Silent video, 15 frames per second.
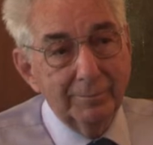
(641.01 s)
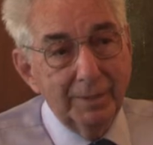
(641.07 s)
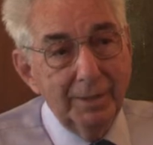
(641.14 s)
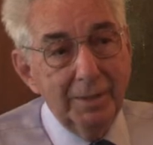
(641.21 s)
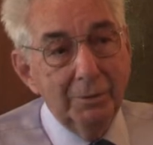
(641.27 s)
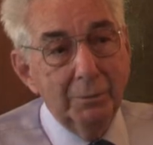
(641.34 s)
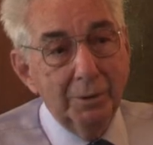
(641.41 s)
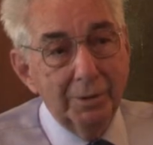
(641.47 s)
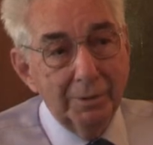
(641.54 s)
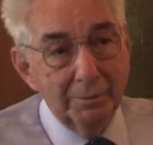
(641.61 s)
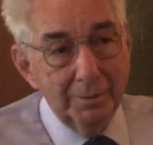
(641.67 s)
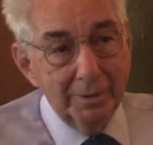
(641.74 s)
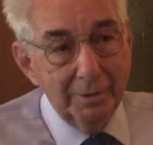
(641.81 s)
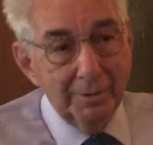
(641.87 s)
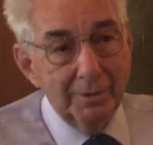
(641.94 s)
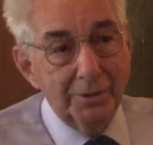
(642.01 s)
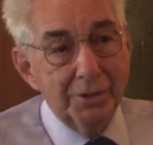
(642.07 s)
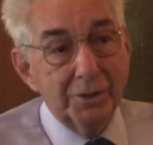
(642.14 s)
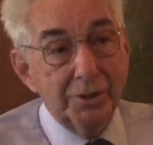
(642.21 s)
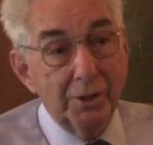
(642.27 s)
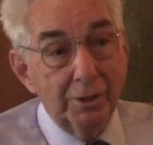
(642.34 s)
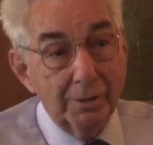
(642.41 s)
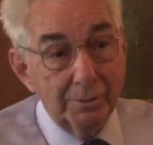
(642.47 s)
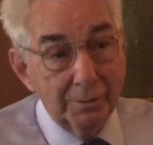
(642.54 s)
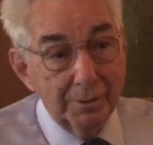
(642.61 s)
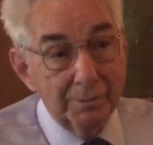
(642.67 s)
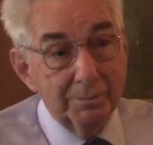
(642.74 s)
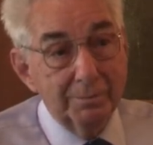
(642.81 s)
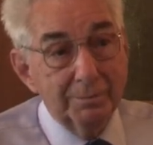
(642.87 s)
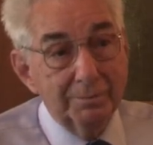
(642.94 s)
eat with them and just talk with
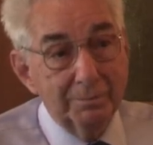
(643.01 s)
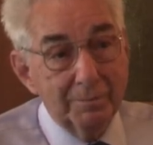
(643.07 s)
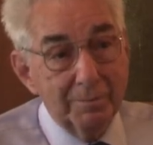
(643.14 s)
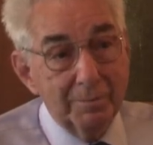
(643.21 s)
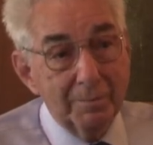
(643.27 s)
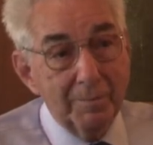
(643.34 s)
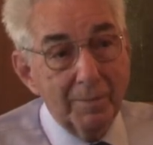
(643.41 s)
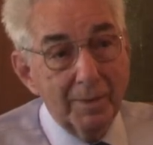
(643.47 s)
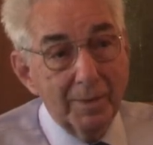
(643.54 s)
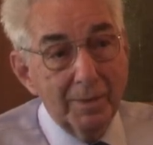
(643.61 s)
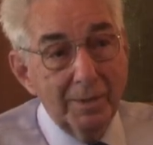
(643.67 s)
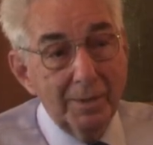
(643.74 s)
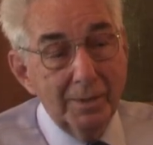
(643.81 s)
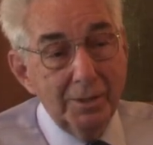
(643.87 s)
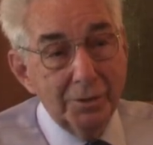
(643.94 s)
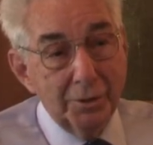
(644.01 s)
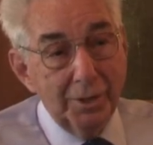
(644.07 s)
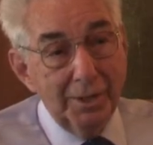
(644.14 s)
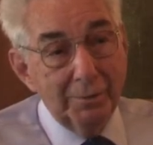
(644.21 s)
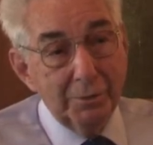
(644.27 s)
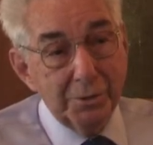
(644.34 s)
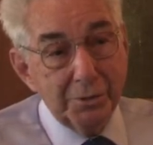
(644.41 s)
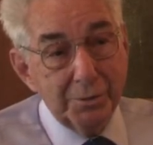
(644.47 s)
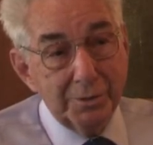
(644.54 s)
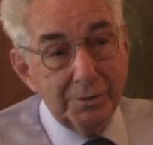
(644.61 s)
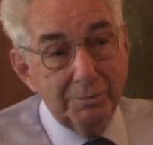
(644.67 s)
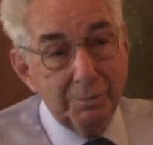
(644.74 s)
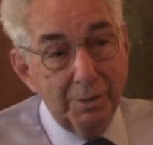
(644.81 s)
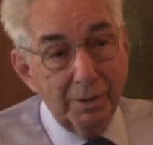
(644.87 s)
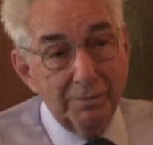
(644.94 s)
them. So that was
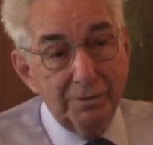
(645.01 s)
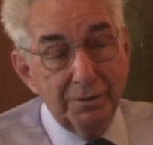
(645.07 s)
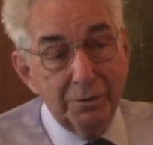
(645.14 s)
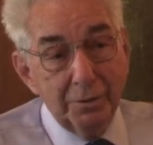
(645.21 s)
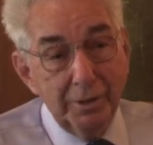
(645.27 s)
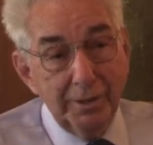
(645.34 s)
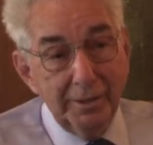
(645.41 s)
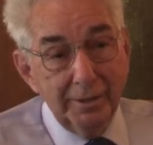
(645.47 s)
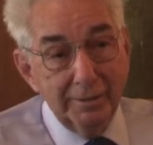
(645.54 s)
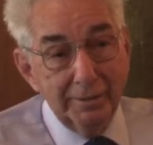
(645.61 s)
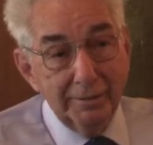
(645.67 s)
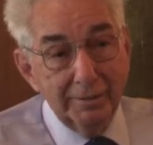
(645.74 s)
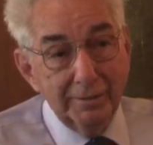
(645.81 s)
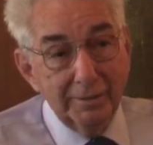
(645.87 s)
part of the training.